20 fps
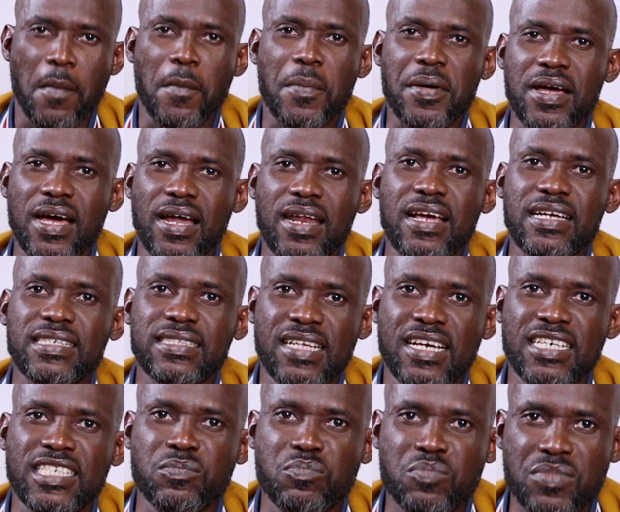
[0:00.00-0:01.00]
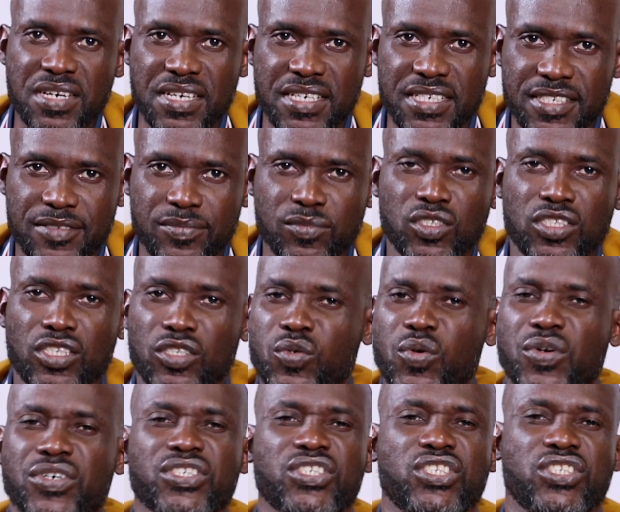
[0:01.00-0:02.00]
Prayerlessness means
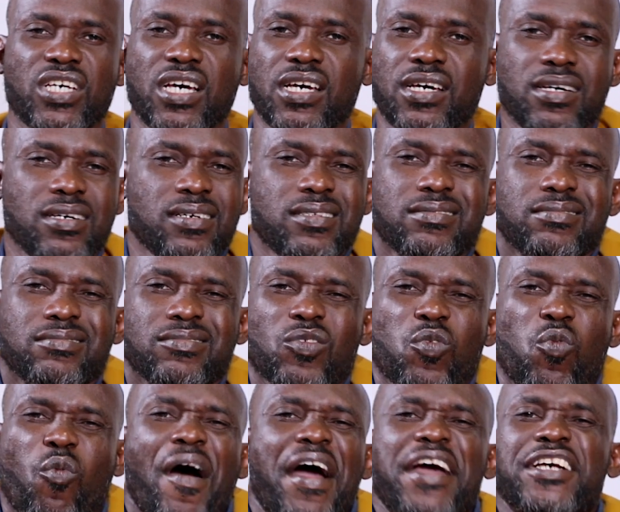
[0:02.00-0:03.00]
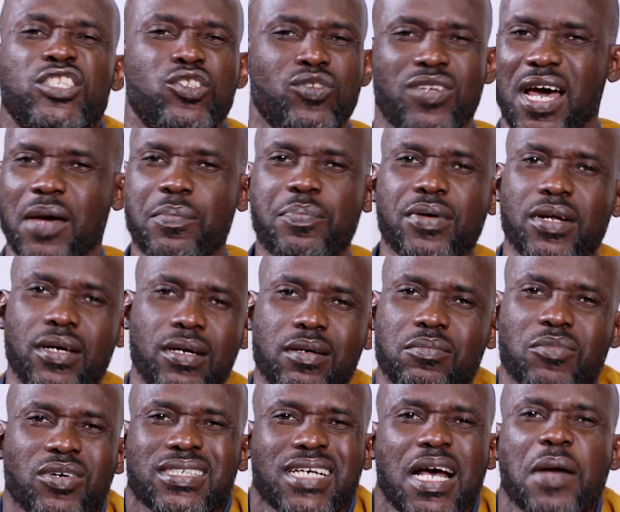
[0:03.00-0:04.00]
you are saying, why should I pray?
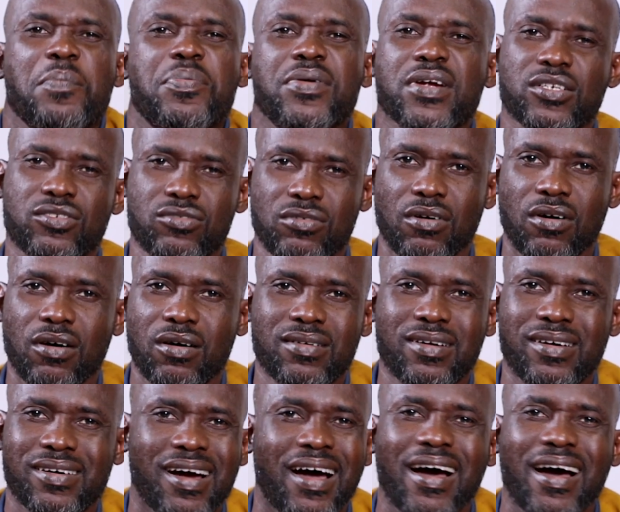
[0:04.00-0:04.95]
Must I pray to God?